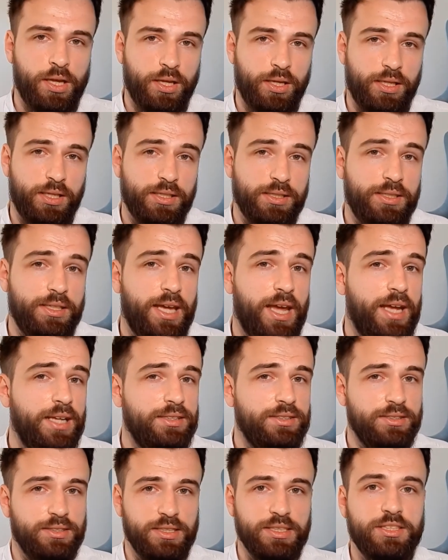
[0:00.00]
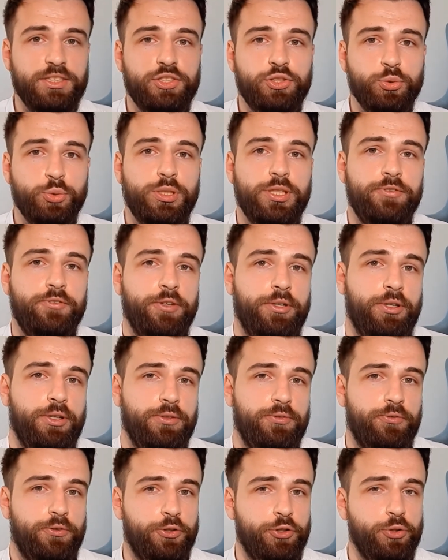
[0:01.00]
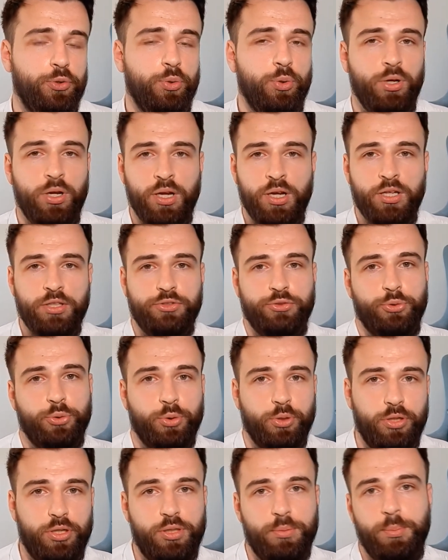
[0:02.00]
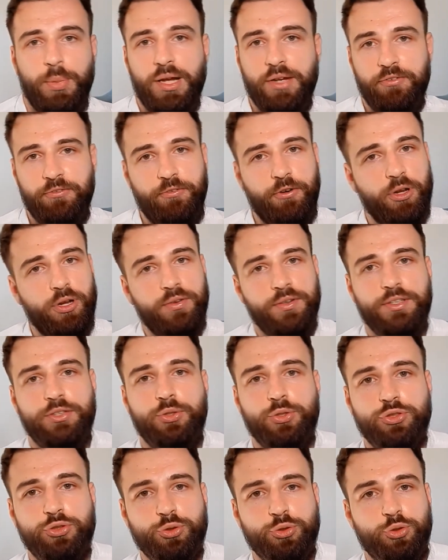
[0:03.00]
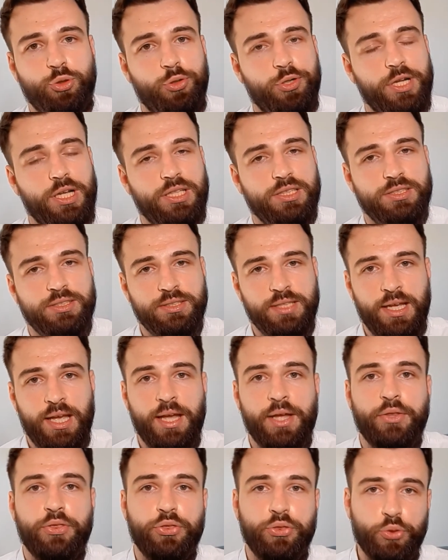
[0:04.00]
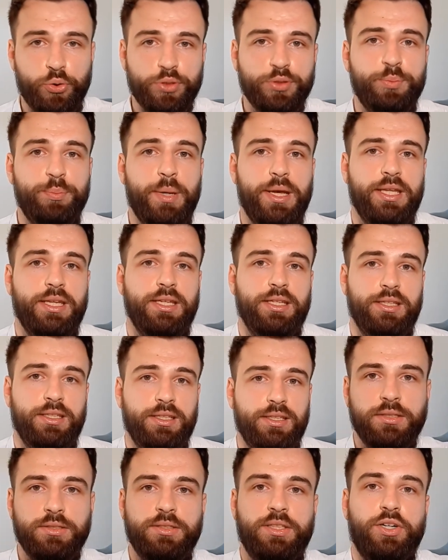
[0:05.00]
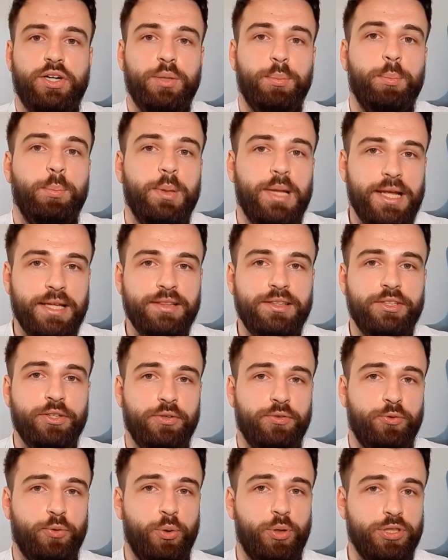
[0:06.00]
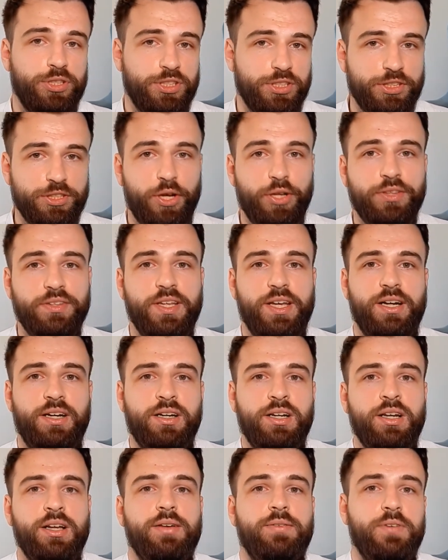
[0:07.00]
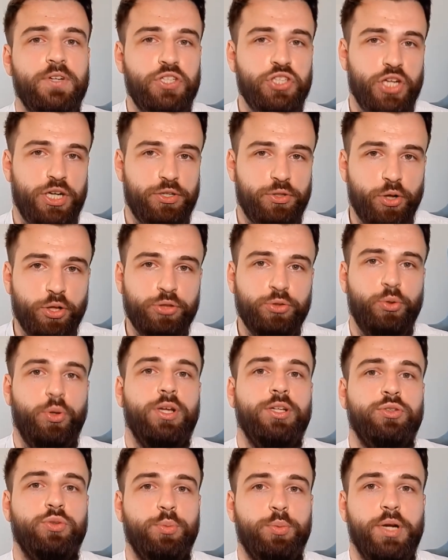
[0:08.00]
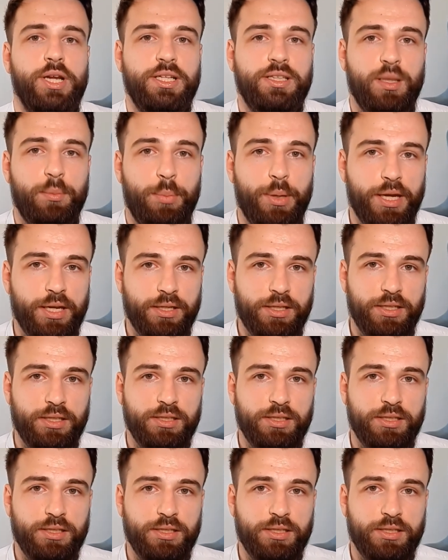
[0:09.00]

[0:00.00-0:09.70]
In case it's too difficult for you to learn by following those tutorials, don't panic. There are plenty of courses out there which are not going to break the bank.